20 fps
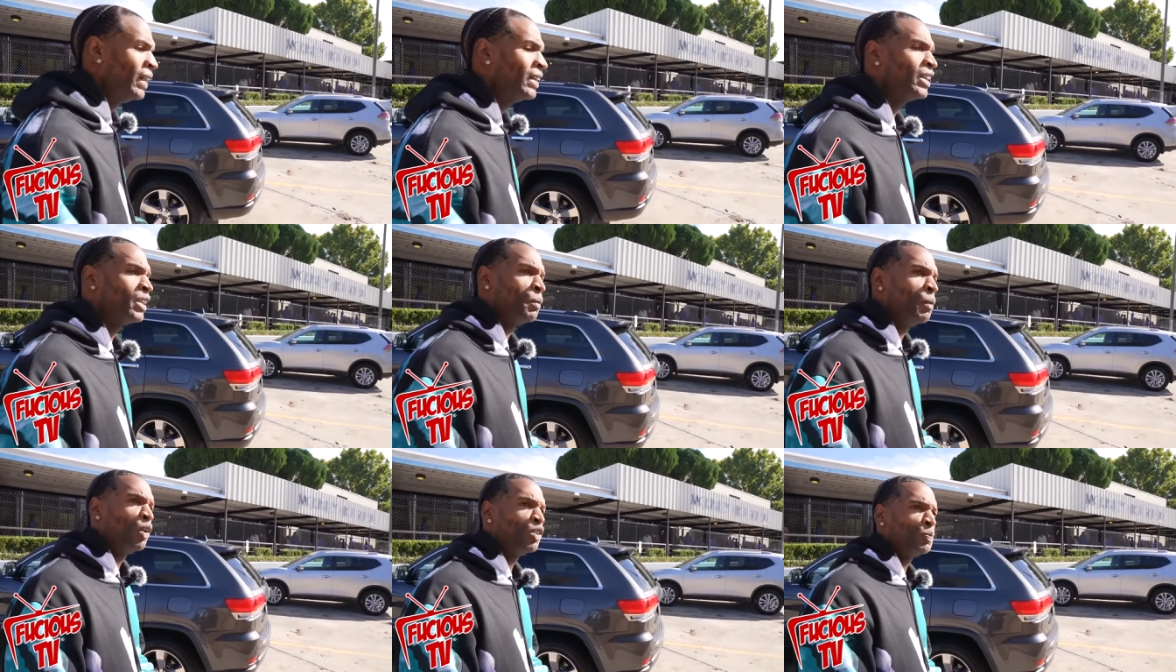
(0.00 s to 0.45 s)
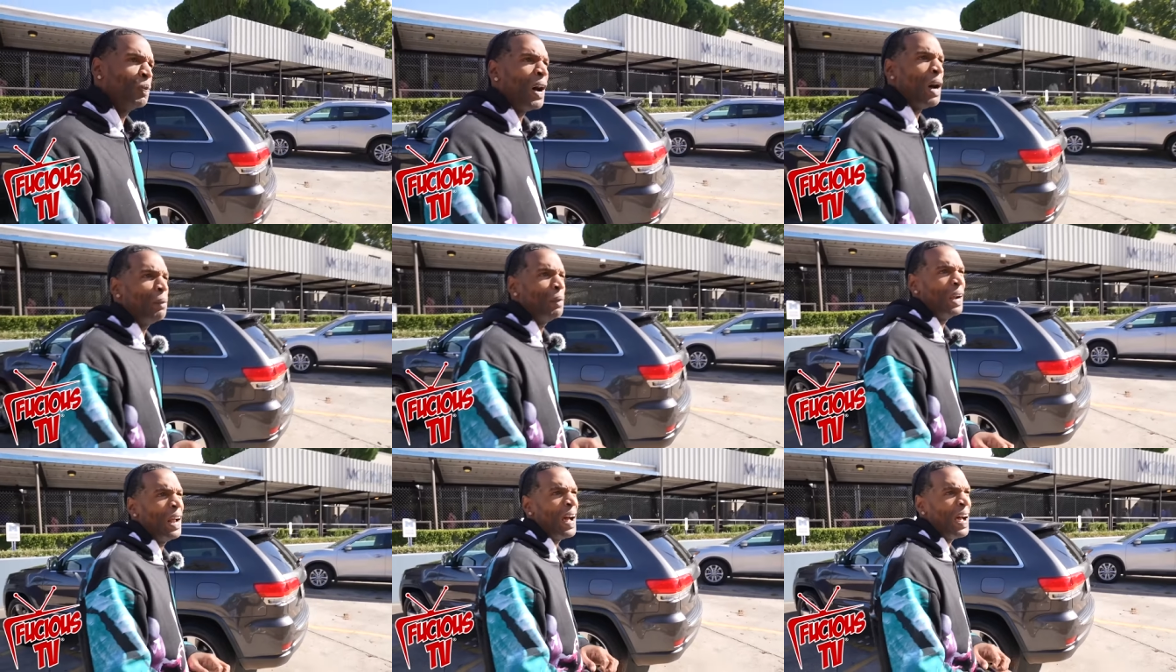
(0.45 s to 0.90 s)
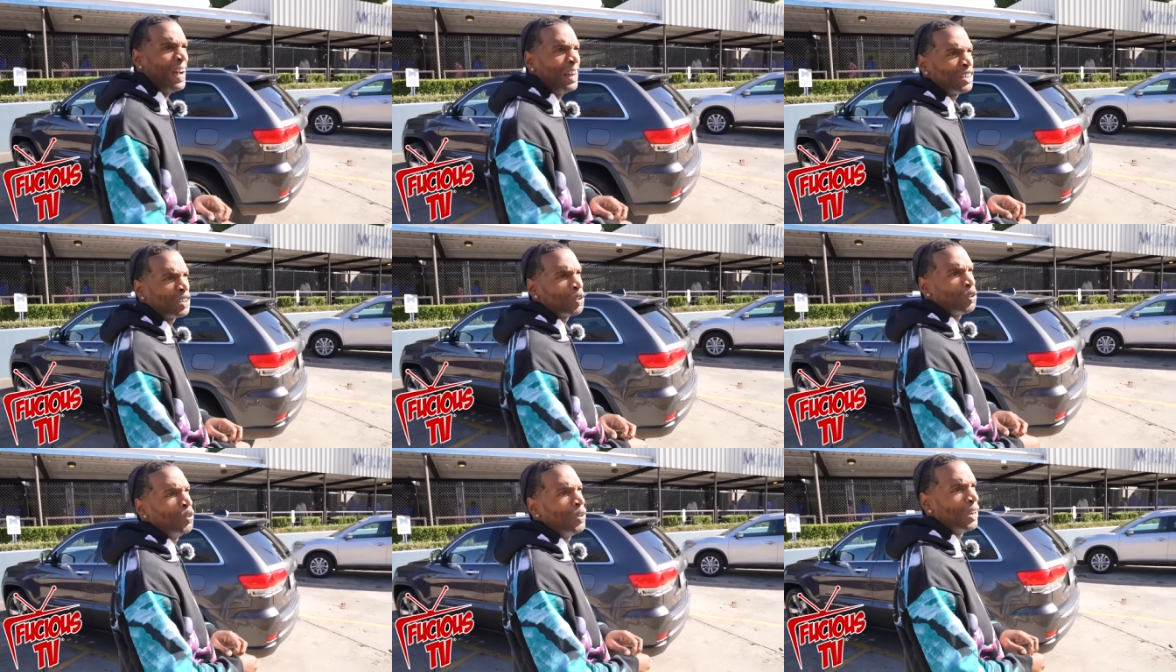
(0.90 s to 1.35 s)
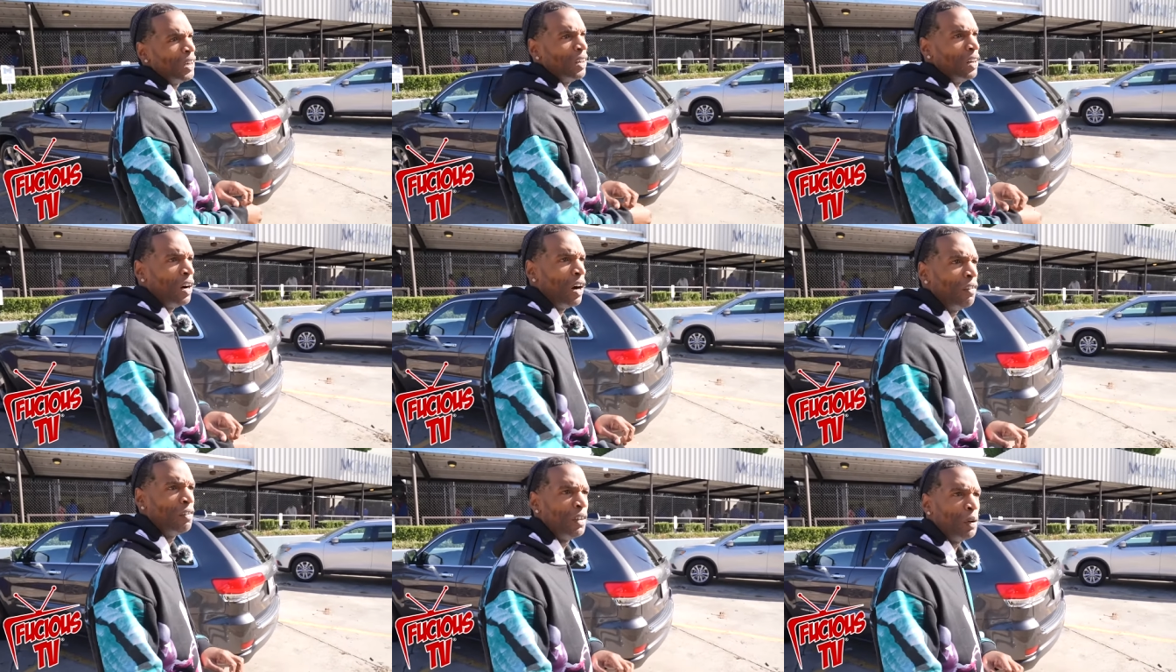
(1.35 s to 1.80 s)
this the most popular high school
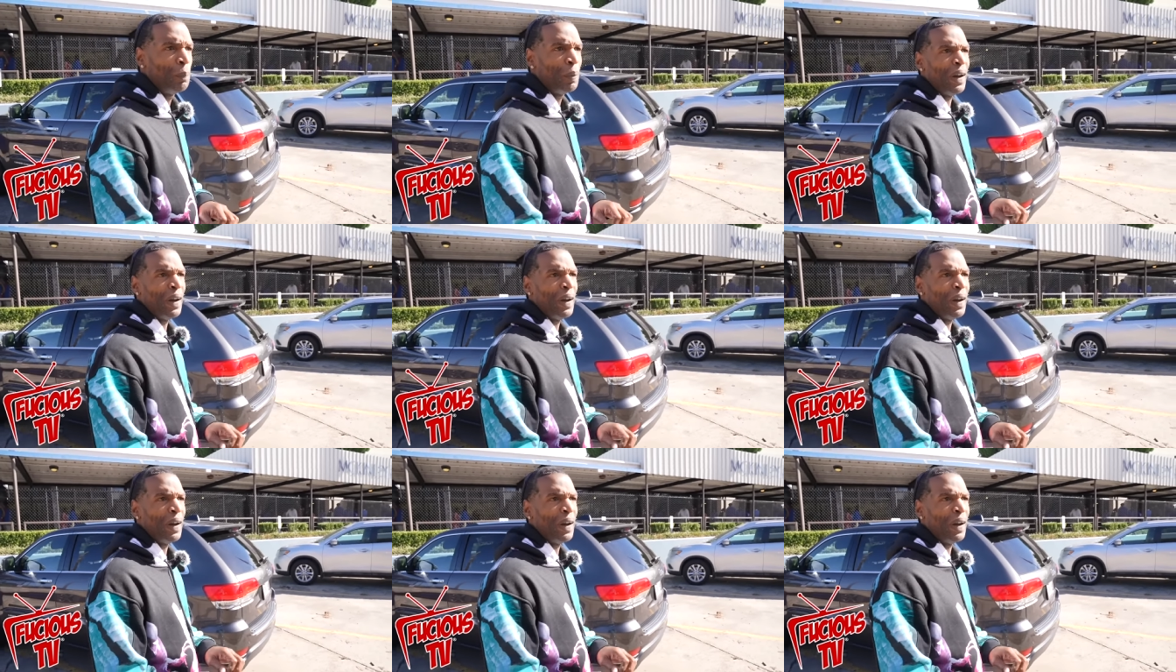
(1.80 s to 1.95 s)
of the